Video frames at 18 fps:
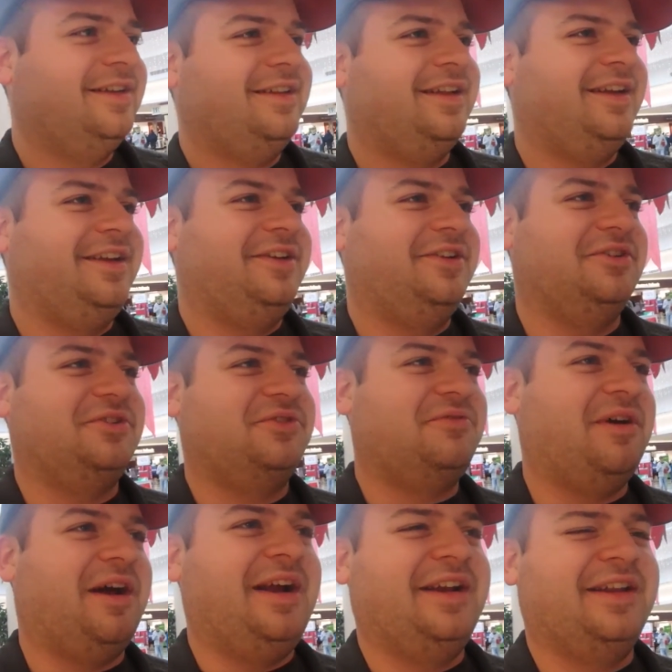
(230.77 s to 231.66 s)
Like you're
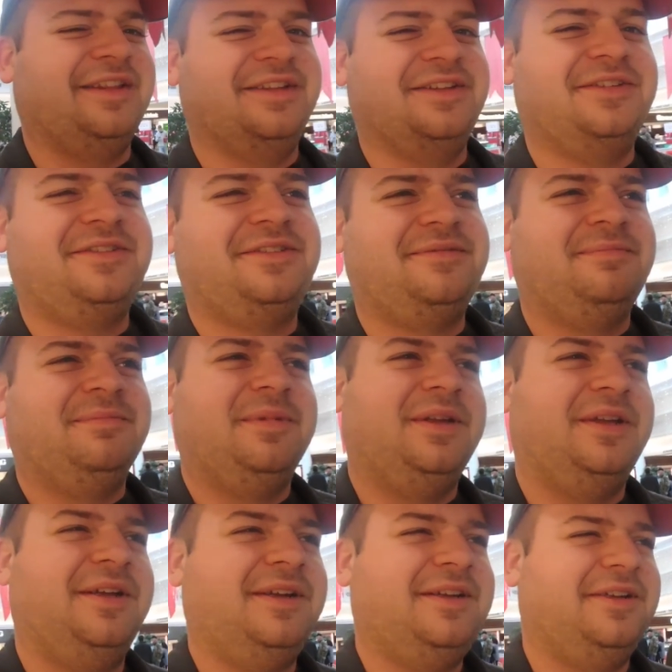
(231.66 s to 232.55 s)
just riding this
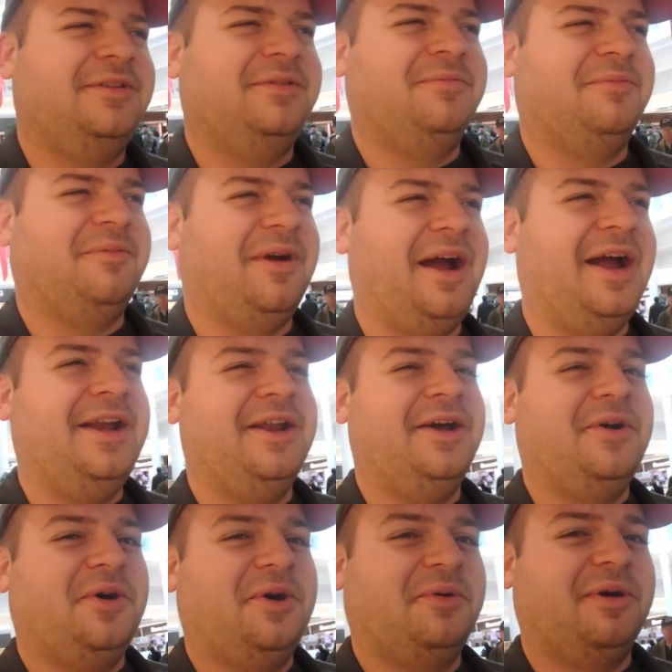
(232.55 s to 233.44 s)

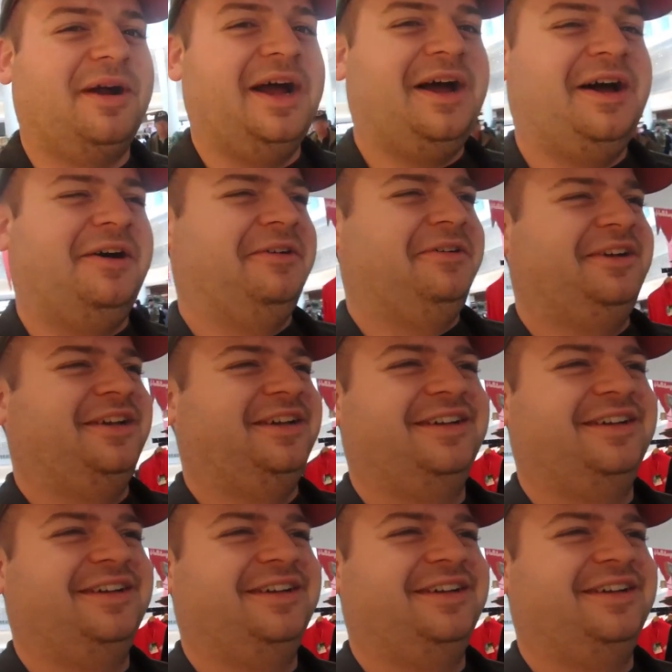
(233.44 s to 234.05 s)
rhino around.